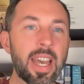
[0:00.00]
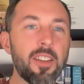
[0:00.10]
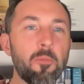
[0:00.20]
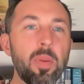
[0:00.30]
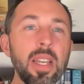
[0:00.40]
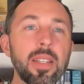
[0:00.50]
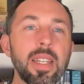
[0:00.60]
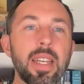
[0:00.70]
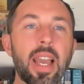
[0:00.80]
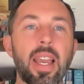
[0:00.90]
If
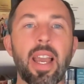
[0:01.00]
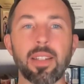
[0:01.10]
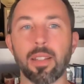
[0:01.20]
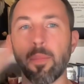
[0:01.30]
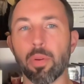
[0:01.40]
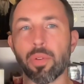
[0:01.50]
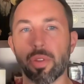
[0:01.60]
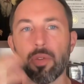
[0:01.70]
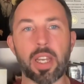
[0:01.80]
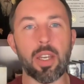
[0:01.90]
BCAAs, number
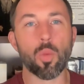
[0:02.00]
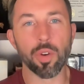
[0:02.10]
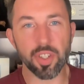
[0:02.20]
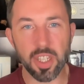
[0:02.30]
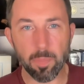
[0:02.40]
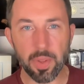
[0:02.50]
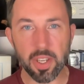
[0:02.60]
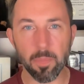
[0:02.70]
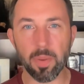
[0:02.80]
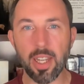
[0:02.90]
three, we we're simply
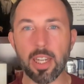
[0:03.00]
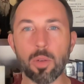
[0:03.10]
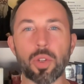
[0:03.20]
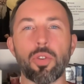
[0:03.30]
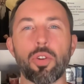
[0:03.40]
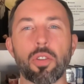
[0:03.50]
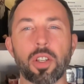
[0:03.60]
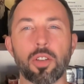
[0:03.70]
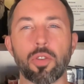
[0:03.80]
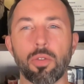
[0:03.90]
competing with glucose
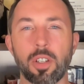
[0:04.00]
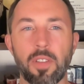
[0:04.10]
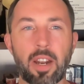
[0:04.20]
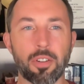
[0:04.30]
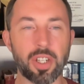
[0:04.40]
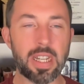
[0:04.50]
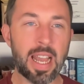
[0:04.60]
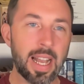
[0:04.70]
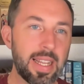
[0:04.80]
as a source of energy,